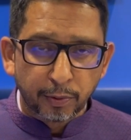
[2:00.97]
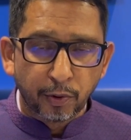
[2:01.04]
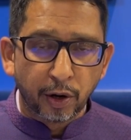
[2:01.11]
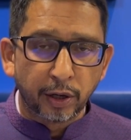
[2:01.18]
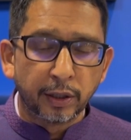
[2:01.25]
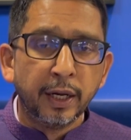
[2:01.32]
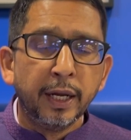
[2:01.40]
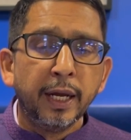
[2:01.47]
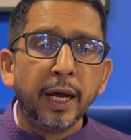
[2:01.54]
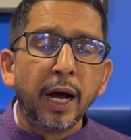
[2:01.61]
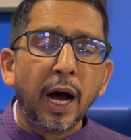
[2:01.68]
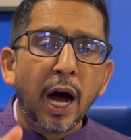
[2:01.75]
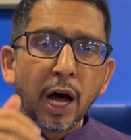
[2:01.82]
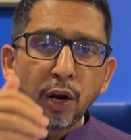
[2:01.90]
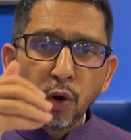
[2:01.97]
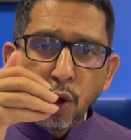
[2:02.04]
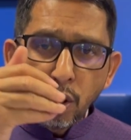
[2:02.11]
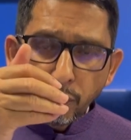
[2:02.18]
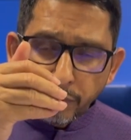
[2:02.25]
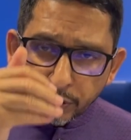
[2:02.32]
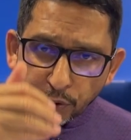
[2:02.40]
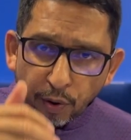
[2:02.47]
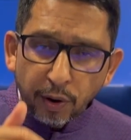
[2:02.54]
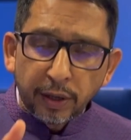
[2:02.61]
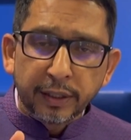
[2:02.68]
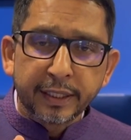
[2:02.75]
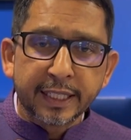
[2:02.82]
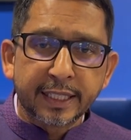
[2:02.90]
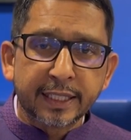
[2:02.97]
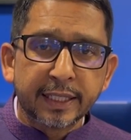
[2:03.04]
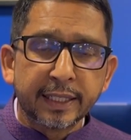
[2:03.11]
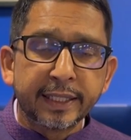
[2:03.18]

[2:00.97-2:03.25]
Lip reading: one. Along with all this,